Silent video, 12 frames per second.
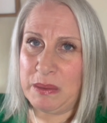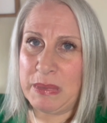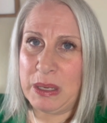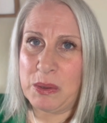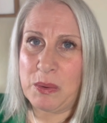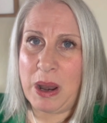
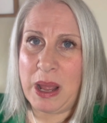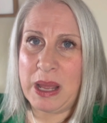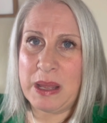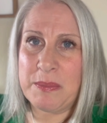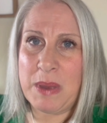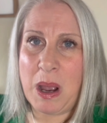
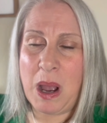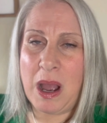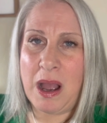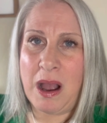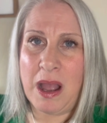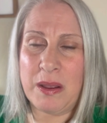milligram,
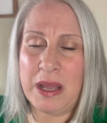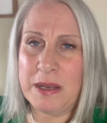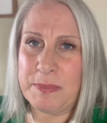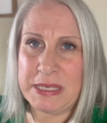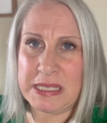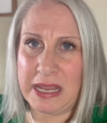I
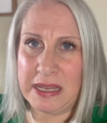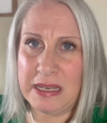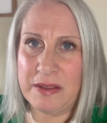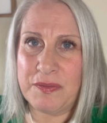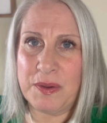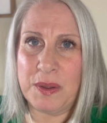had been taking
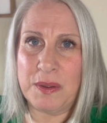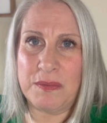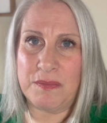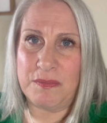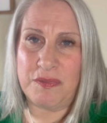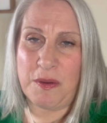it for
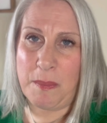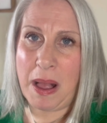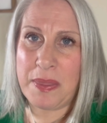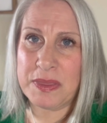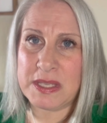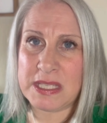
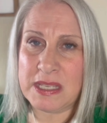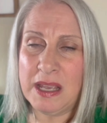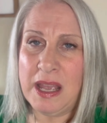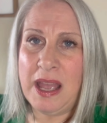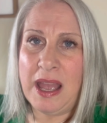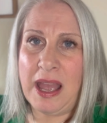months
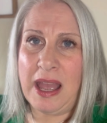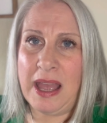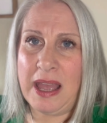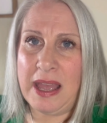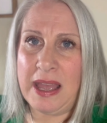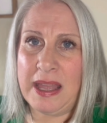
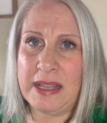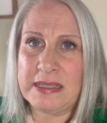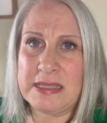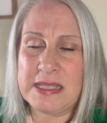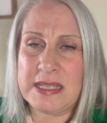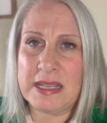
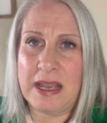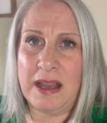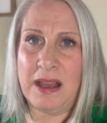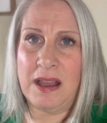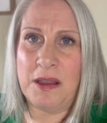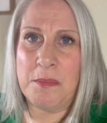and
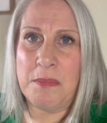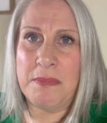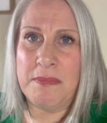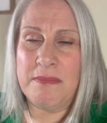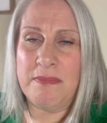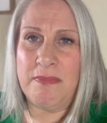
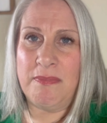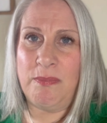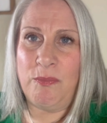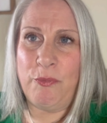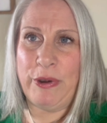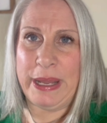
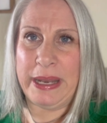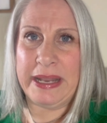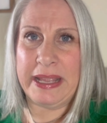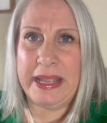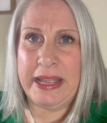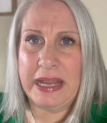
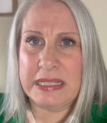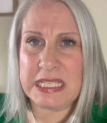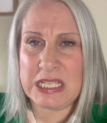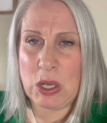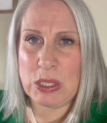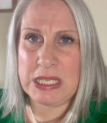really had
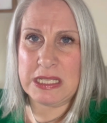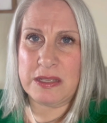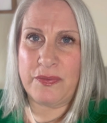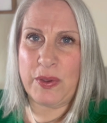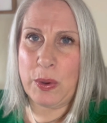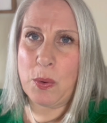started to
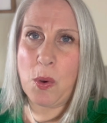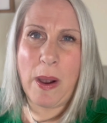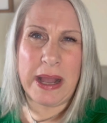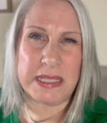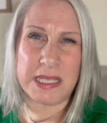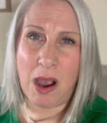feel
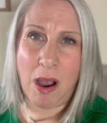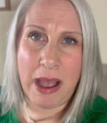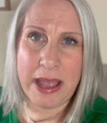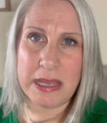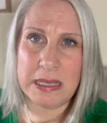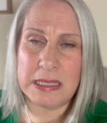quite
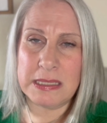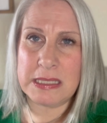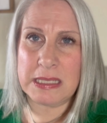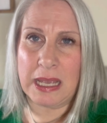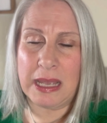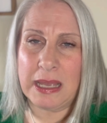tired
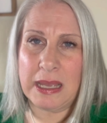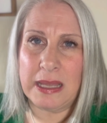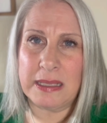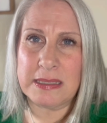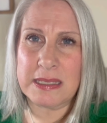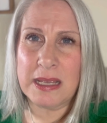
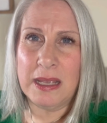and